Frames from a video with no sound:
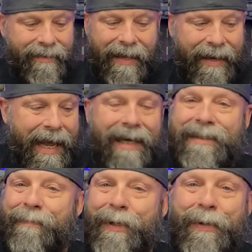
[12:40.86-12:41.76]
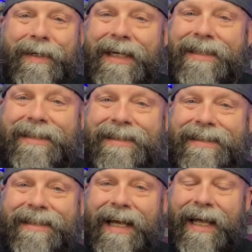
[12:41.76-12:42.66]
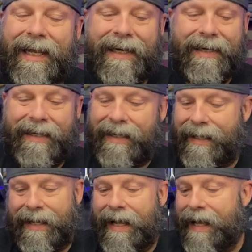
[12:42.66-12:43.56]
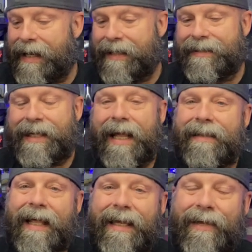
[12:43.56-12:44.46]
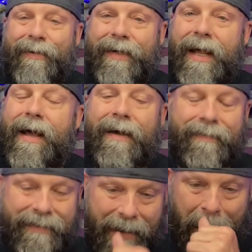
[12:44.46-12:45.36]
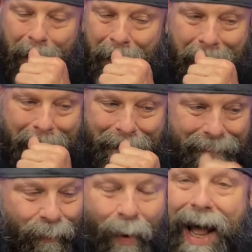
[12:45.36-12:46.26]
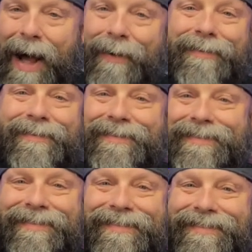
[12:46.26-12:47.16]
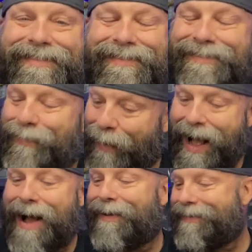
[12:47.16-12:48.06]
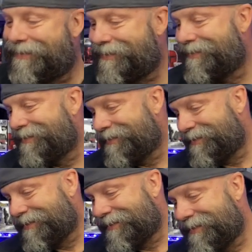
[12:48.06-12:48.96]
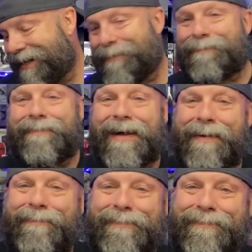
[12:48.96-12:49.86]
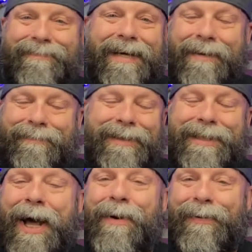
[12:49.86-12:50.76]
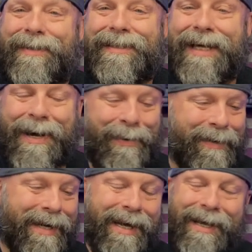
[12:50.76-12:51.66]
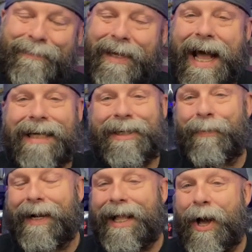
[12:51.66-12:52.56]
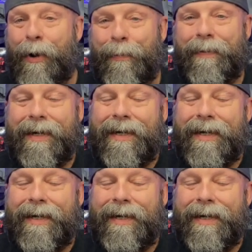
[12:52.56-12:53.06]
I got some new additions, and I, I just can't thank you enough. So, wow wow, I'm I'm I'm stoked. So, but guys, I really hope